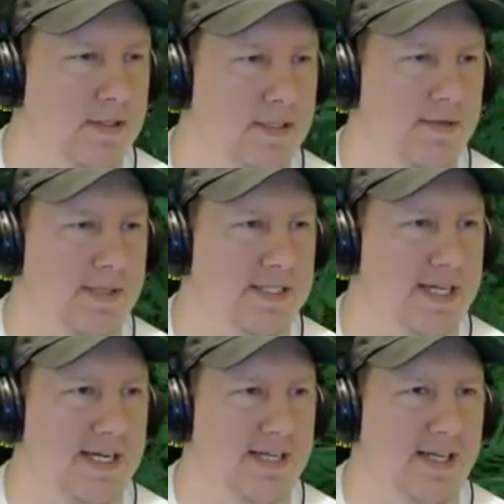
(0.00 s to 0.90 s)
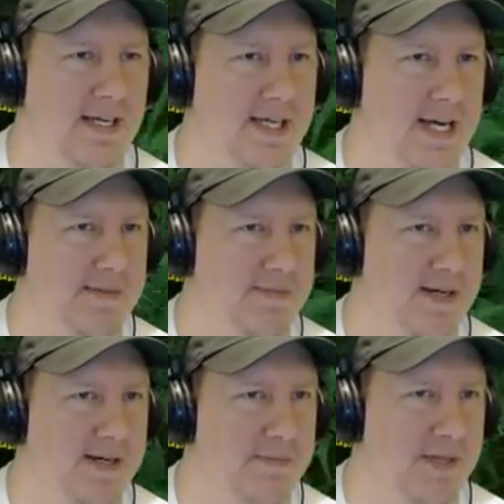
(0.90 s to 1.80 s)
was about to say, it kept
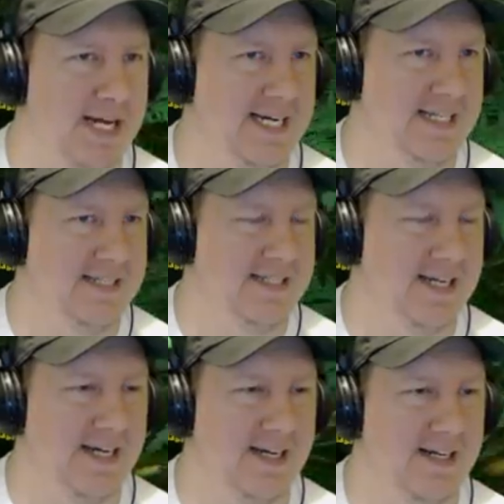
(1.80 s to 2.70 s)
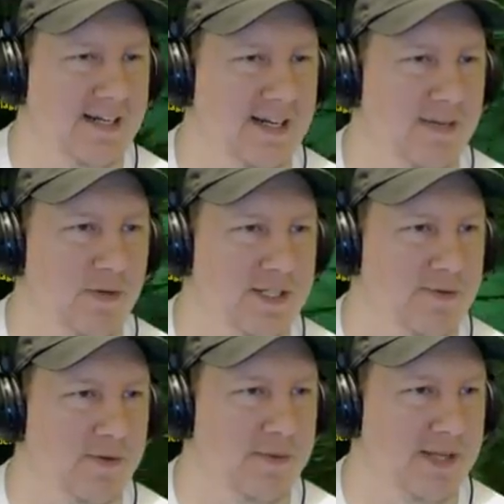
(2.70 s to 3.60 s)
Blighted Chain, it
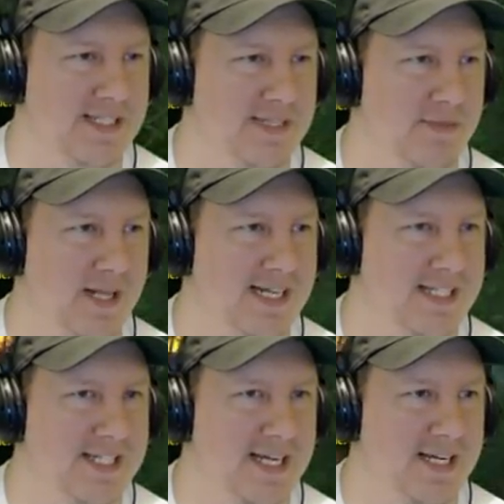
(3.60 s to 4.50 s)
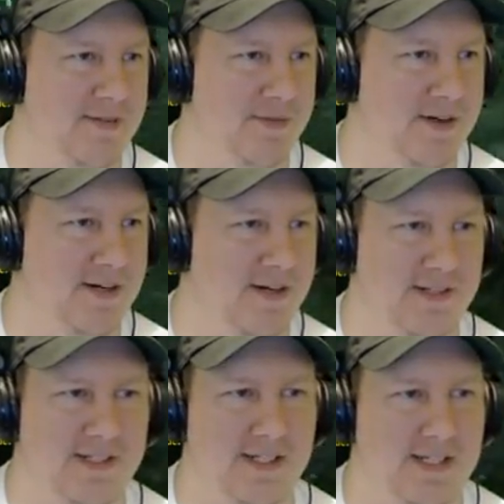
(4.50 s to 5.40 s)
wasn't replacing Blighted Chain Ember
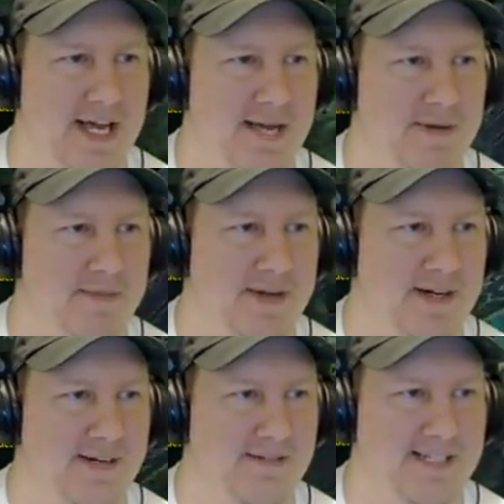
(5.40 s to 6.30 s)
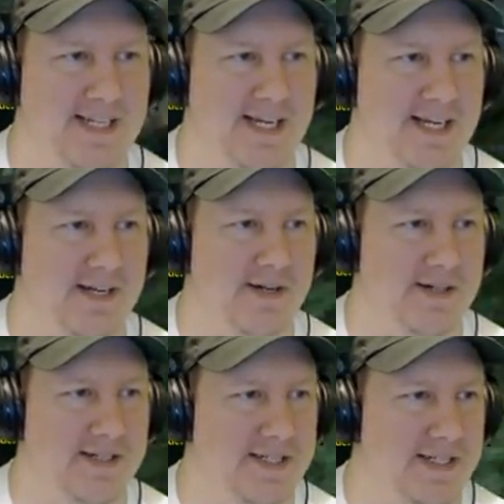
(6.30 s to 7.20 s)
on the name up there, it was staying at
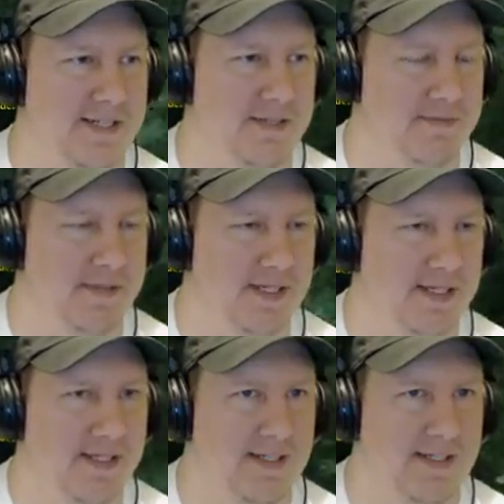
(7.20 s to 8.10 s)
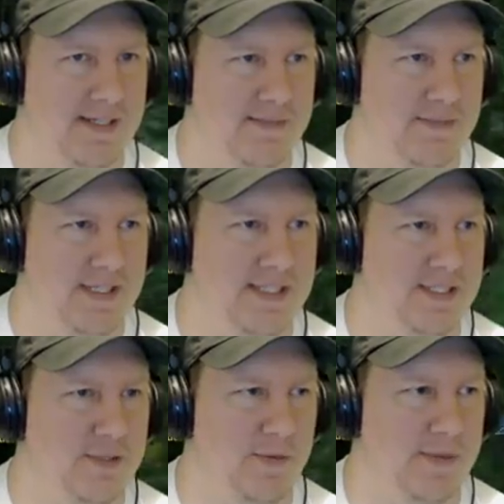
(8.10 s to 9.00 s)
Gar Station. But it
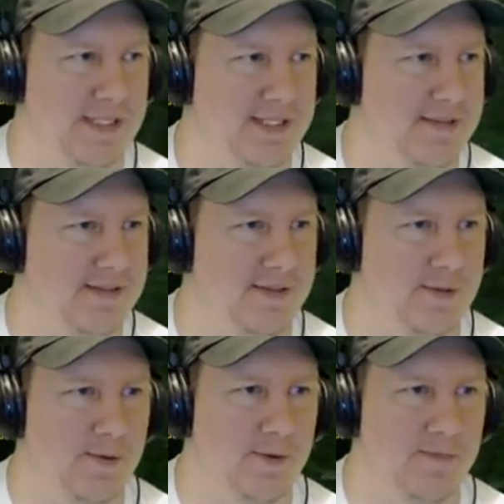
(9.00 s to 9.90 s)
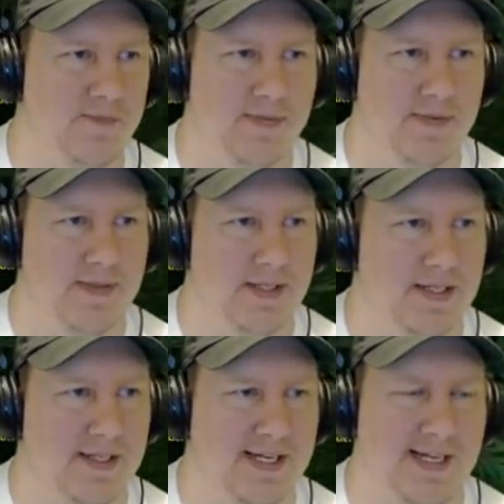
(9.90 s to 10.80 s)
just replaced it, so cool.
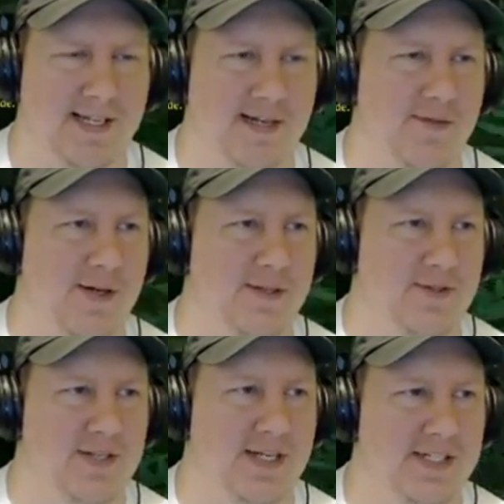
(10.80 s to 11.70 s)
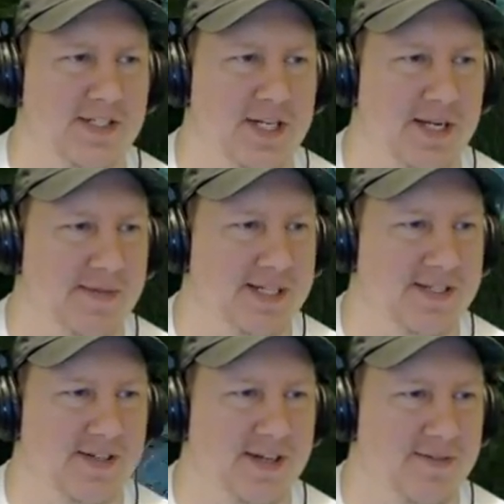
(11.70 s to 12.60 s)
Gotta love those
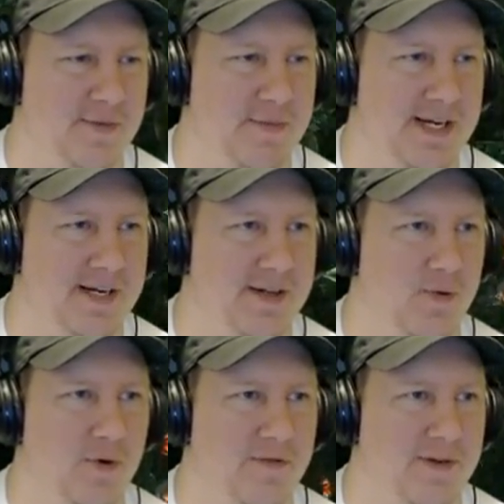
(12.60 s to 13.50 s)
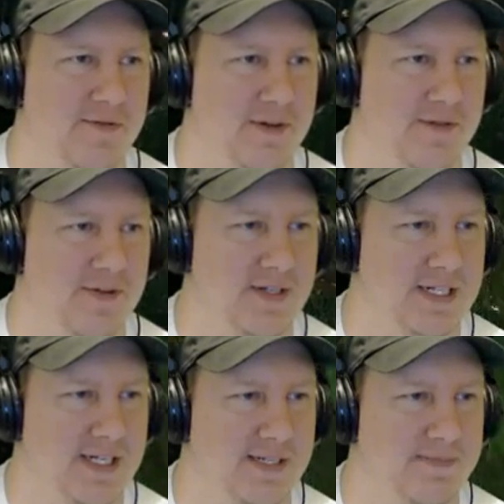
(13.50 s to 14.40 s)
achievements you get for being in Warfront for the
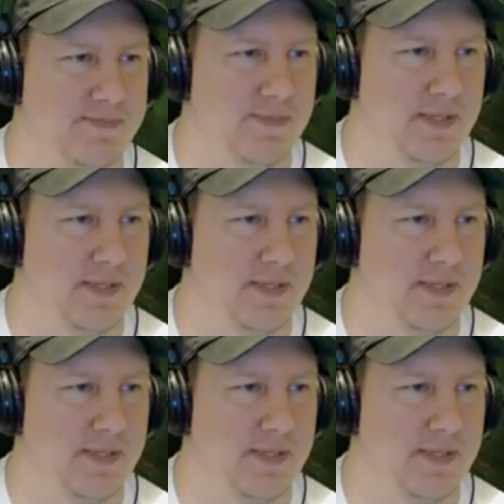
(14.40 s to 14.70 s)
first time.